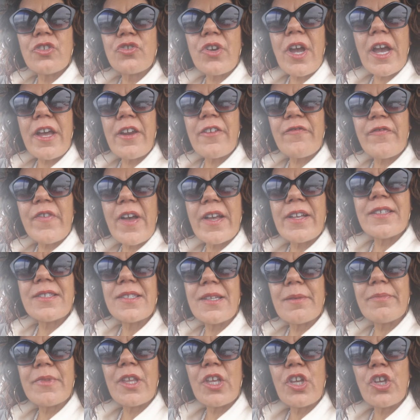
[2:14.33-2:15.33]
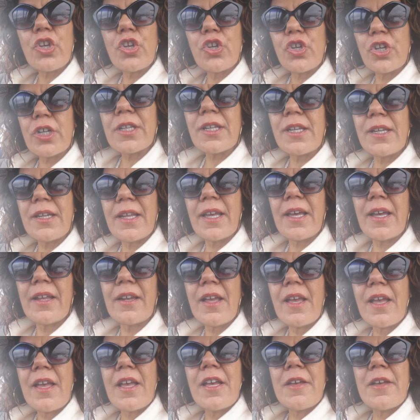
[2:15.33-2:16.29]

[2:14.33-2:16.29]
Try to find something good in it.